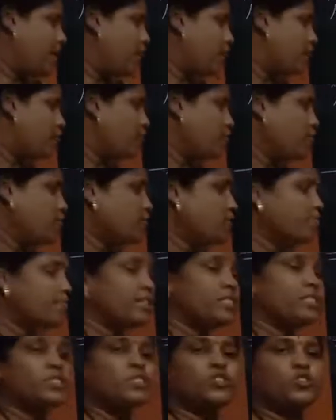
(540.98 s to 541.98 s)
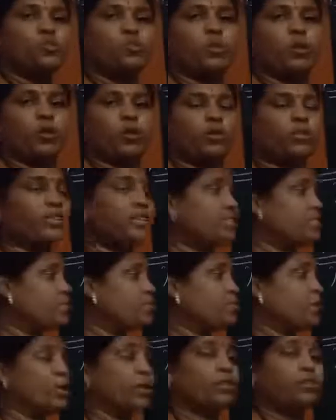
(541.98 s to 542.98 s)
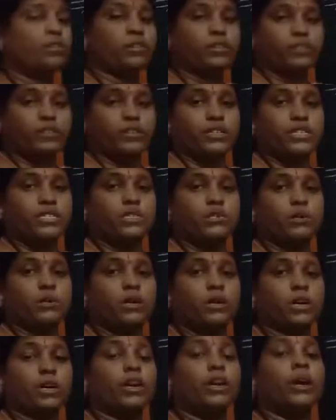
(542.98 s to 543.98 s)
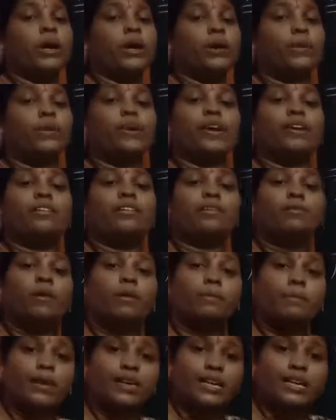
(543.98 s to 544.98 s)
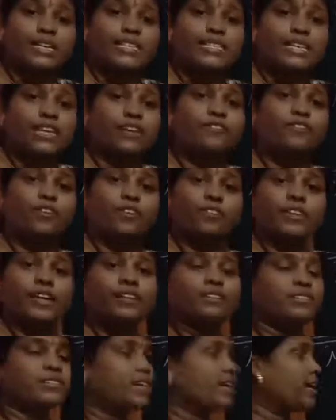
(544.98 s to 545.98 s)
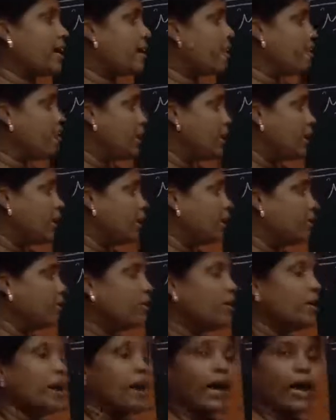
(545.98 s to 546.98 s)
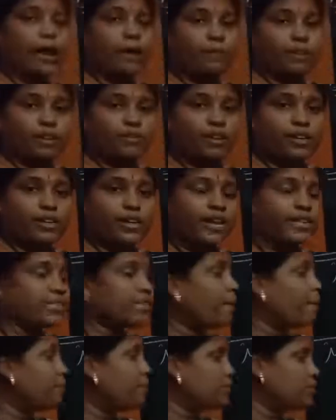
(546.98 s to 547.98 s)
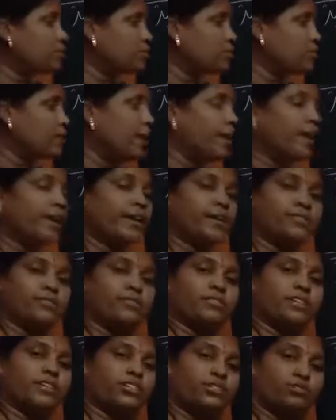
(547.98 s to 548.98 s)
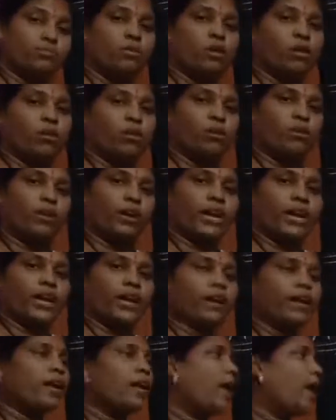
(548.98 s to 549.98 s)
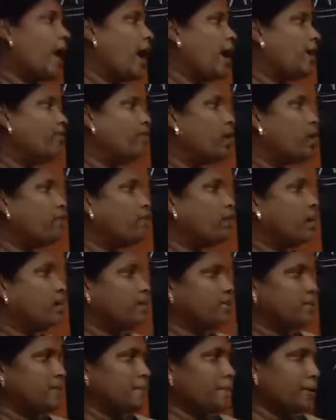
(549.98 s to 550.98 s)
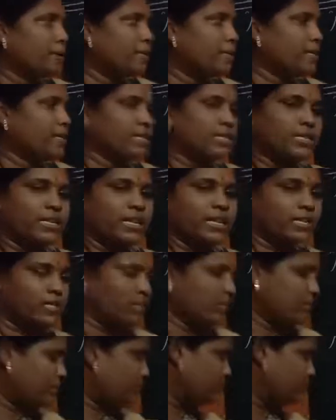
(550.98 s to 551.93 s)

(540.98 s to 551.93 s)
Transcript: Future means tomorrow. This is for your reference only. You can remember easily. For that sake, I am telling you, I am giving the example today, yesterday, tomorrow. Okay. And we have learned simple present tense,